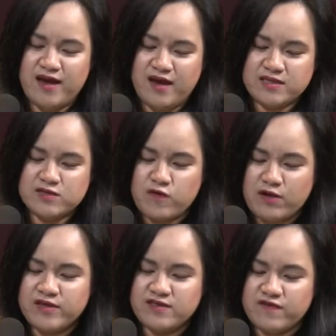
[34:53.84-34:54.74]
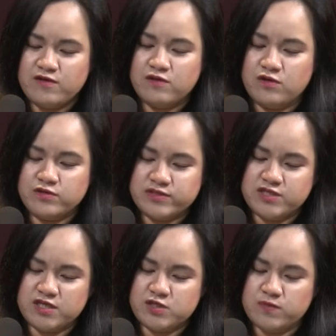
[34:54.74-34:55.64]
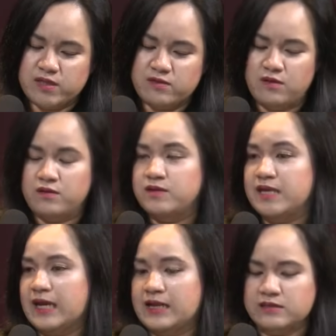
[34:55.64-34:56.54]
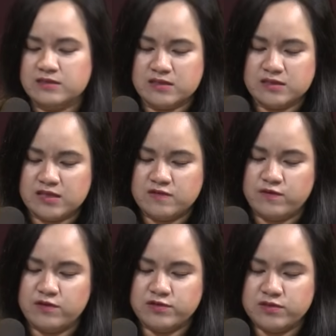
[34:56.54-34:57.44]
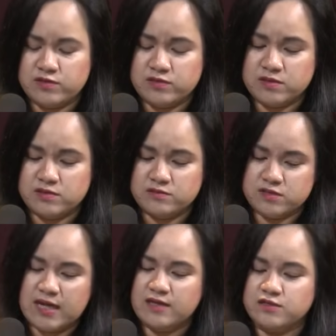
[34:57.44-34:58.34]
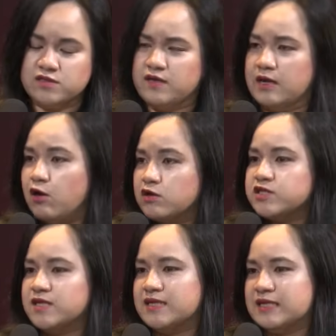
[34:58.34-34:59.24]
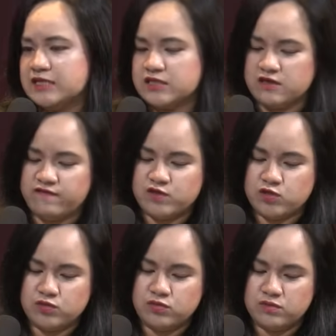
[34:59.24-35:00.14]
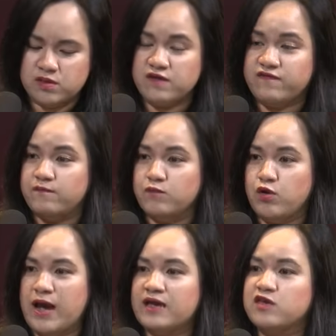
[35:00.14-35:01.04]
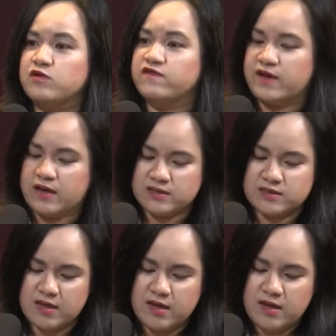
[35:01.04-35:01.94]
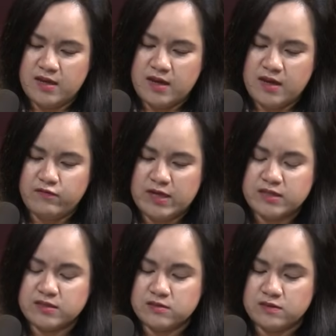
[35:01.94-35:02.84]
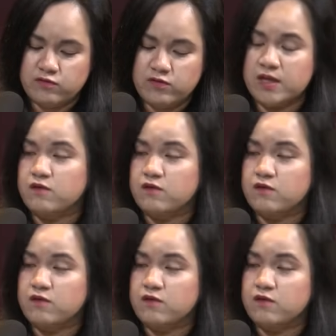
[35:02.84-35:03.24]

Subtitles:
surrounding the federal court's judgment on Nick Ellen's successful constitutional challenge. They're launching an initiative to give more accurate facts related to the ruling.